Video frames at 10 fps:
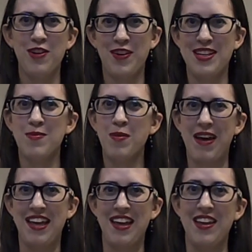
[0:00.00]
are going to be
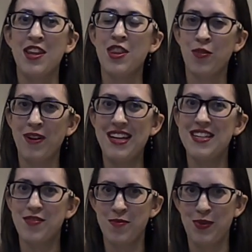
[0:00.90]
making 3
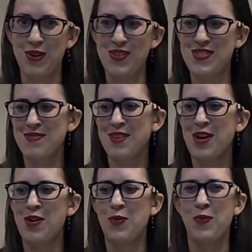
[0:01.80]
different books.
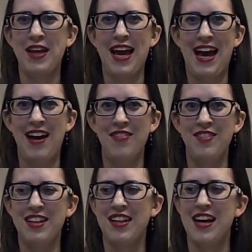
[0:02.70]
We have
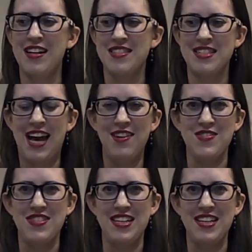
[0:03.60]
a saddle
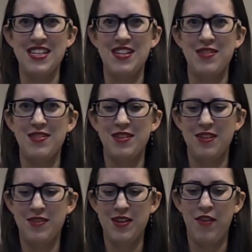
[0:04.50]
stitch,
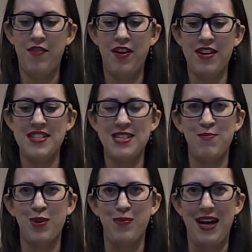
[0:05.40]
a very
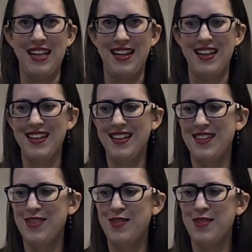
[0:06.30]
simple binding.
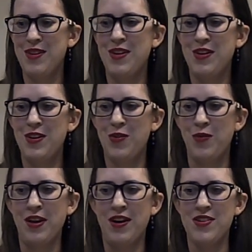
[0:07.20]

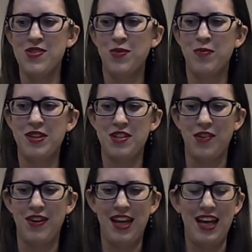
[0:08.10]
We also will be
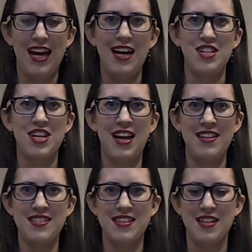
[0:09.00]
doing a chain
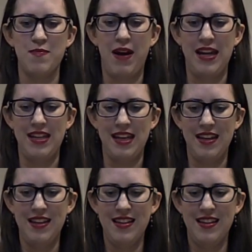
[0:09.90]
stitch binding,